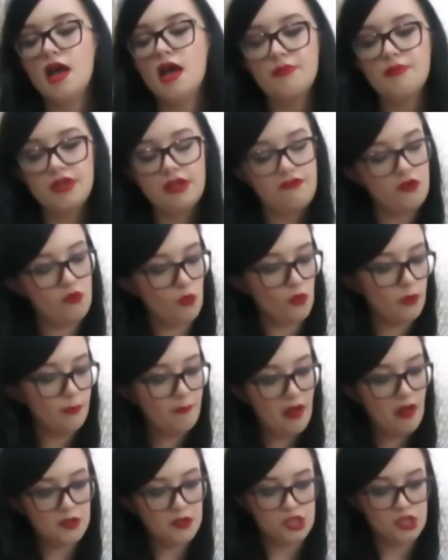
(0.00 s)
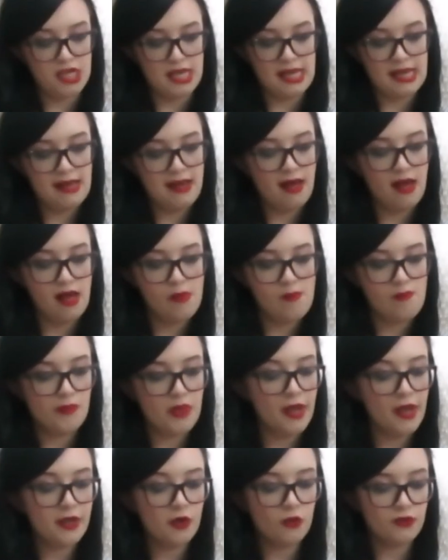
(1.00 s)
But if you're on a budget,
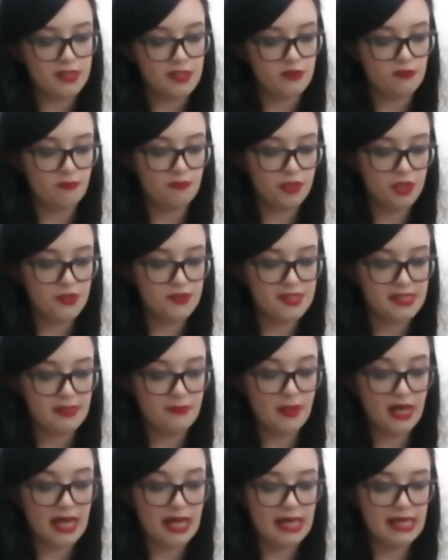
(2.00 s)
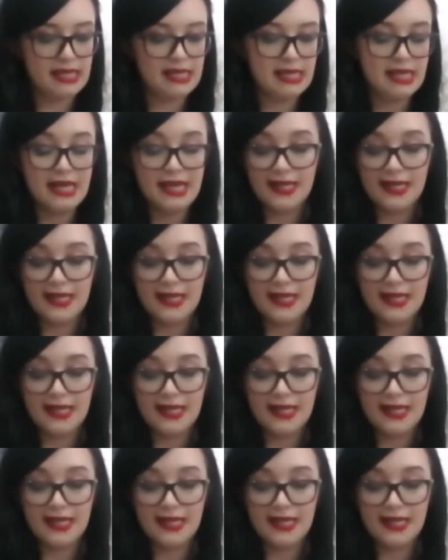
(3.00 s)
I got this from Beauty Bay.